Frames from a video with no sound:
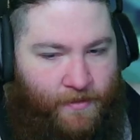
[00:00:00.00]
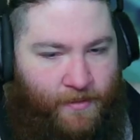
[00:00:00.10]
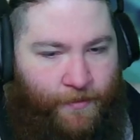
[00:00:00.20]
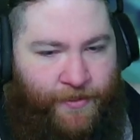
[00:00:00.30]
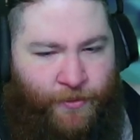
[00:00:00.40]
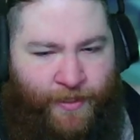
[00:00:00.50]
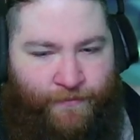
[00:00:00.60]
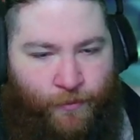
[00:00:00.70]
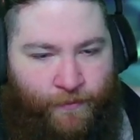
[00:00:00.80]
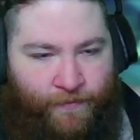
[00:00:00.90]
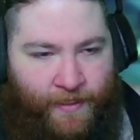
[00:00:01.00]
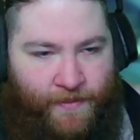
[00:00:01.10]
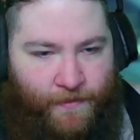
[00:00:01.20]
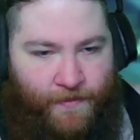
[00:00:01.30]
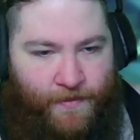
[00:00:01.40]
Oh, we do have 4
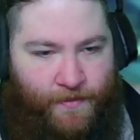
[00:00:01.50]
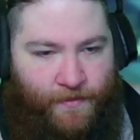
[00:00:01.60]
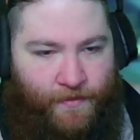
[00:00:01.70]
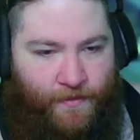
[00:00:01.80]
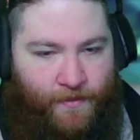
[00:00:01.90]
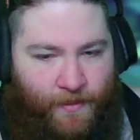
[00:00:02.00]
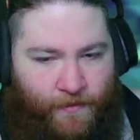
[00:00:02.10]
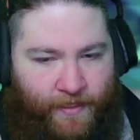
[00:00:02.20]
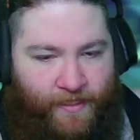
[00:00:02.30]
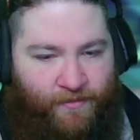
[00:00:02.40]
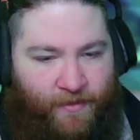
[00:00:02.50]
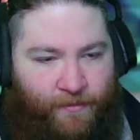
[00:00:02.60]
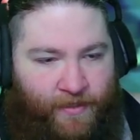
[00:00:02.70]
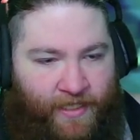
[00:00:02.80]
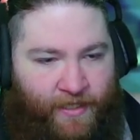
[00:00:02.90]
fossils. Okay, never
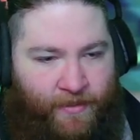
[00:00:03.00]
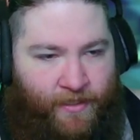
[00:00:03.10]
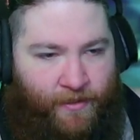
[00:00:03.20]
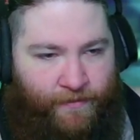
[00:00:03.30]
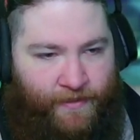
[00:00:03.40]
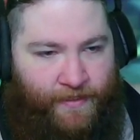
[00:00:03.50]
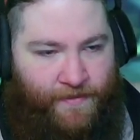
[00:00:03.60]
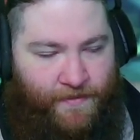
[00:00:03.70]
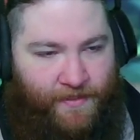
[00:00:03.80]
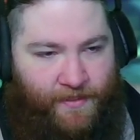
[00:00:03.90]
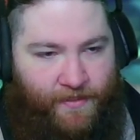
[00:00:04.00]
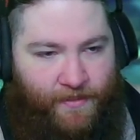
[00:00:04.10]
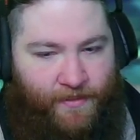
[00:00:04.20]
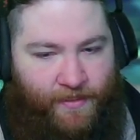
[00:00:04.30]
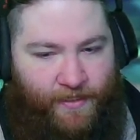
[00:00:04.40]
mind. I think we got all the fossils then.
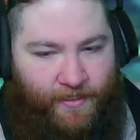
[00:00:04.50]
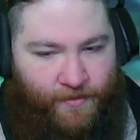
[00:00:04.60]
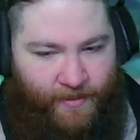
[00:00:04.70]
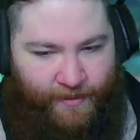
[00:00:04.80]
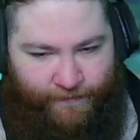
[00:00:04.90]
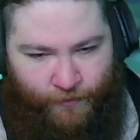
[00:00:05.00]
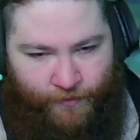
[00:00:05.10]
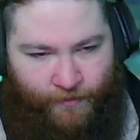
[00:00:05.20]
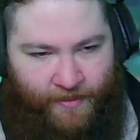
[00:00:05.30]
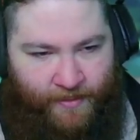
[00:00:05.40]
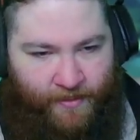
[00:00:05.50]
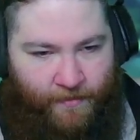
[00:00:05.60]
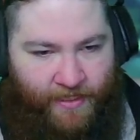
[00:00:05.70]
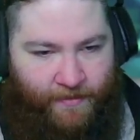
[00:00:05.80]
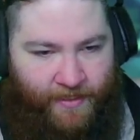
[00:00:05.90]
Because we got a 4th one down at the
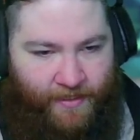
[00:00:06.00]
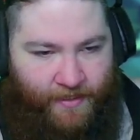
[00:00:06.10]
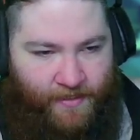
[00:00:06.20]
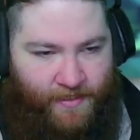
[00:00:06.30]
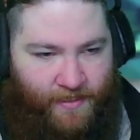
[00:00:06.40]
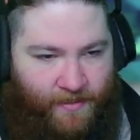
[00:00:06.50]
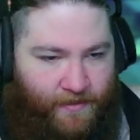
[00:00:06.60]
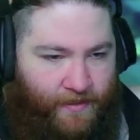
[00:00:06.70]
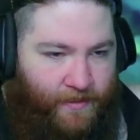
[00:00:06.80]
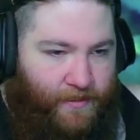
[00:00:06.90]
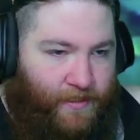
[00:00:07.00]
bottom I didn't see. Okay.